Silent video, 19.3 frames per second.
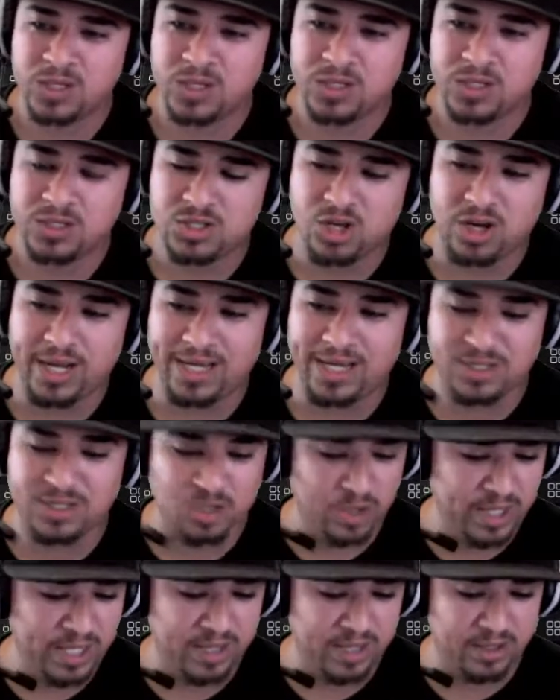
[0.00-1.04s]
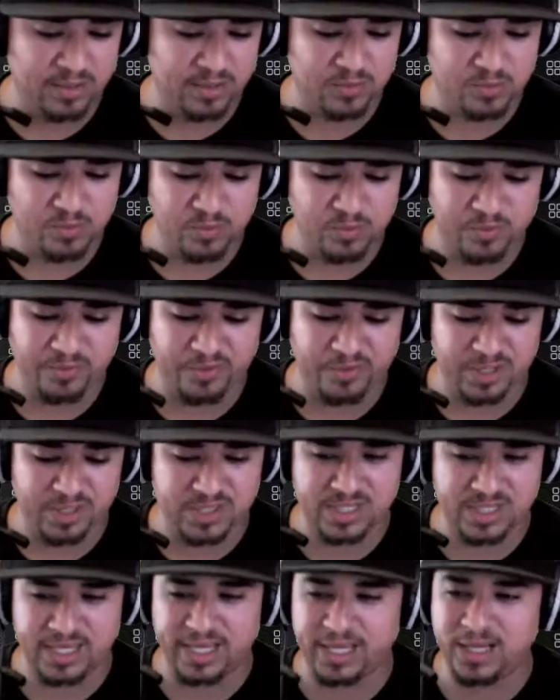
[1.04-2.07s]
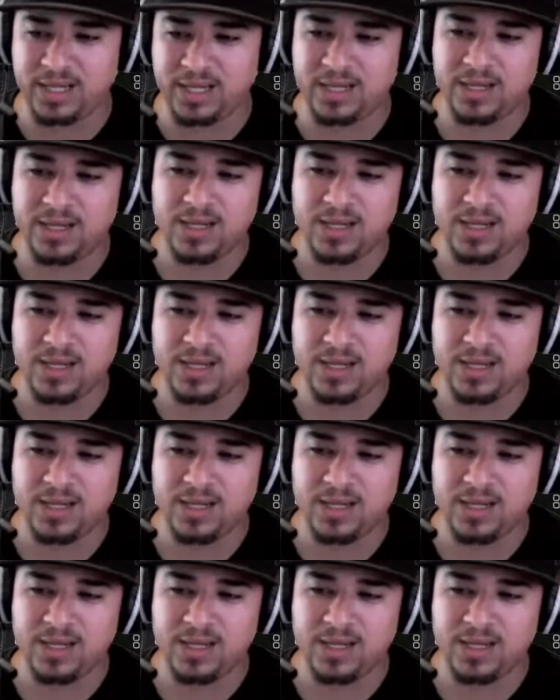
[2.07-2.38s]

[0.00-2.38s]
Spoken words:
So okay, so here, first thing,